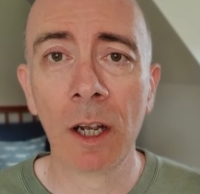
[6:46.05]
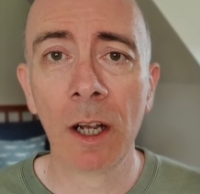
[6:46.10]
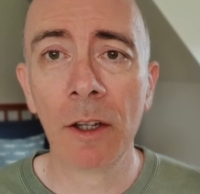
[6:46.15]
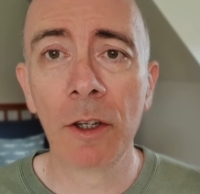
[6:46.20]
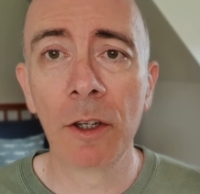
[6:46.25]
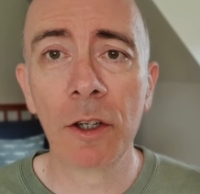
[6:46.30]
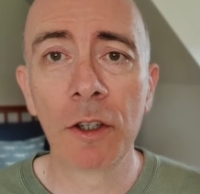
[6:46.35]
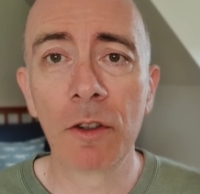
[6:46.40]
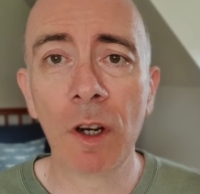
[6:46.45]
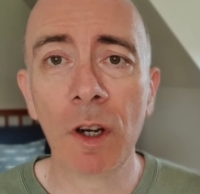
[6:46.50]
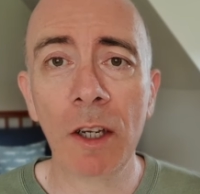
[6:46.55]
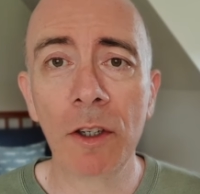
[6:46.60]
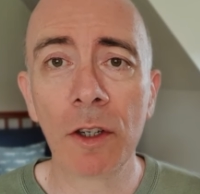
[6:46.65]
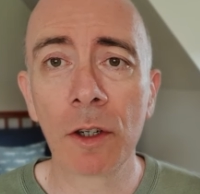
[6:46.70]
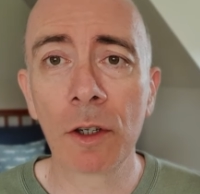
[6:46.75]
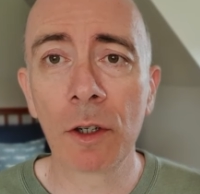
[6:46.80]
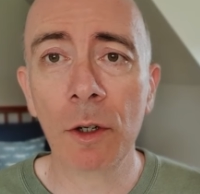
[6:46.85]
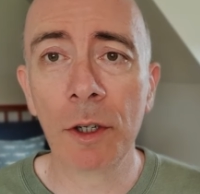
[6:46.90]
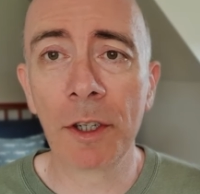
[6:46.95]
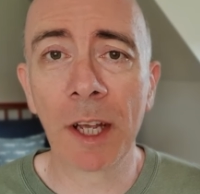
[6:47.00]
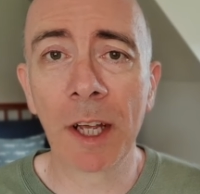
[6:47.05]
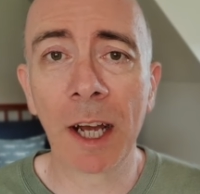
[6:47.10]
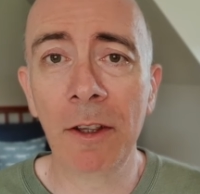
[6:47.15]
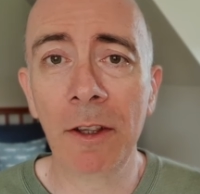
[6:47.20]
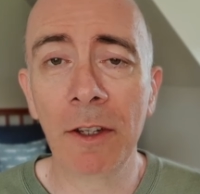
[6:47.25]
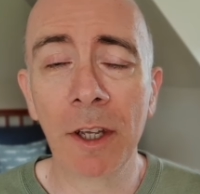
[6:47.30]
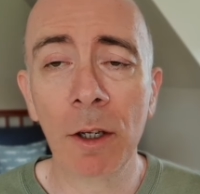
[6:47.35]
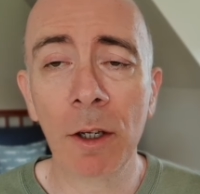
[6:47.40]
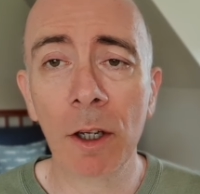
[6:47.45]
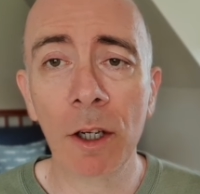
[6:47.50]
the strangers who stand
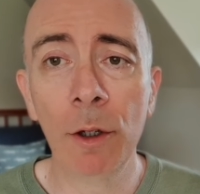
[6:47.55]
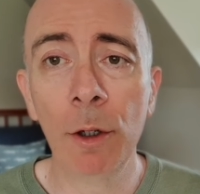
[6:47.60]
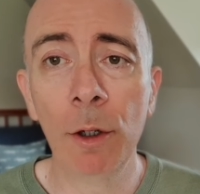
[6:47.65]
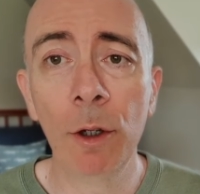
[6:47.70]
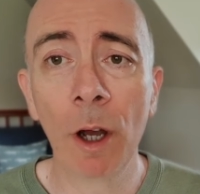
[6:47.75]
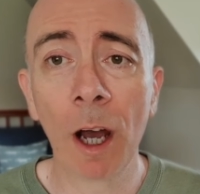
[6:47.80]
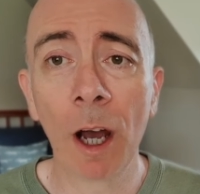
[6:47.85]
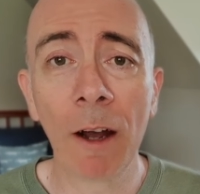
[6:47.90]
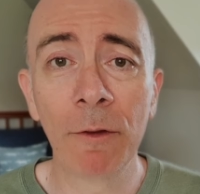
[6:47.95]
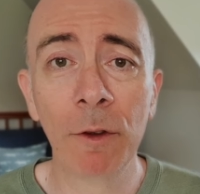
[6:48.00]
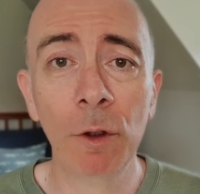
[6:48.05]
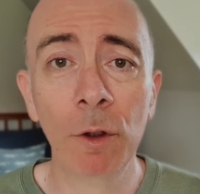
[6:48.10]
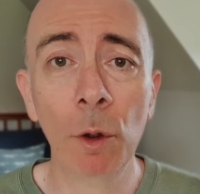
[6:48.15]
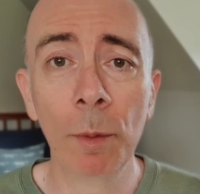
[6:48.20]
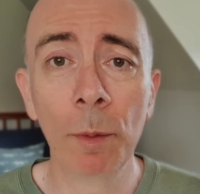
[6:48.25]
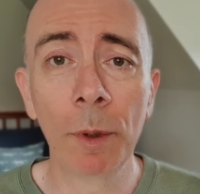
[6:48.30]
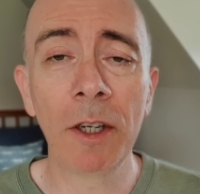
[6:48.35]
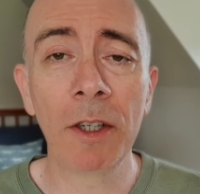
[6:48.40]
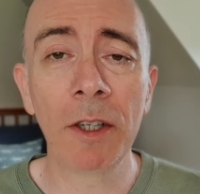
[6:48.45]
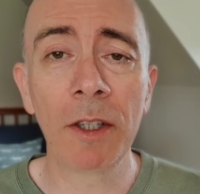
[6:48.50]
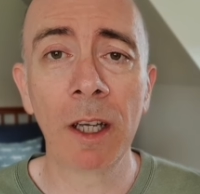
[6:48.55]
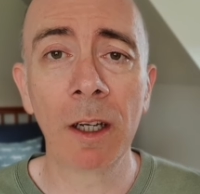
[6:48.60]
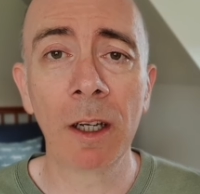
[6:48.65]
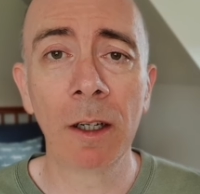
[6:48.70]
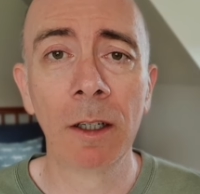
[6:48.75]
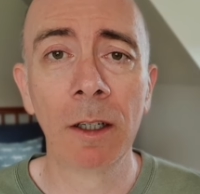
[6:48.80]
out and who have no place there.